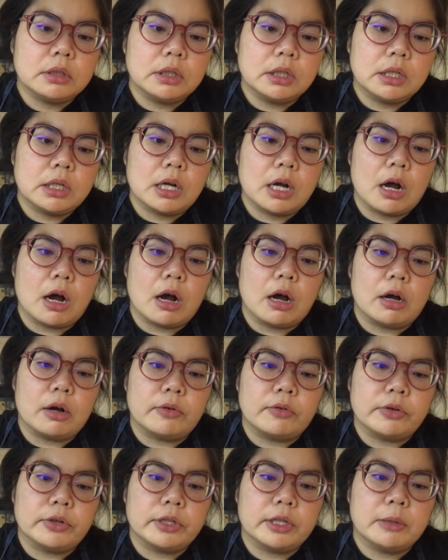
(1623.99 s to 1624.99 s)

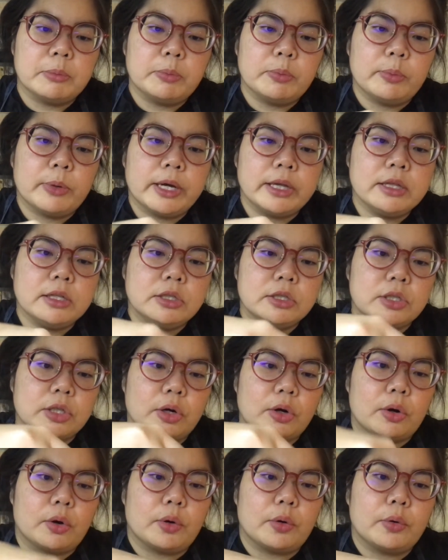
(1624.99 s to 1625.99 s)
covered up by the
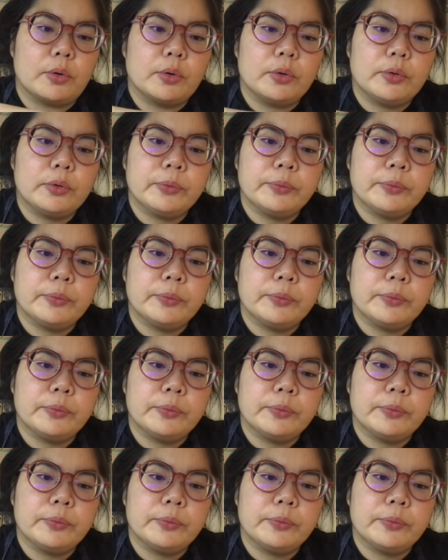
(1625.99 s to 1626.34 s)
dough.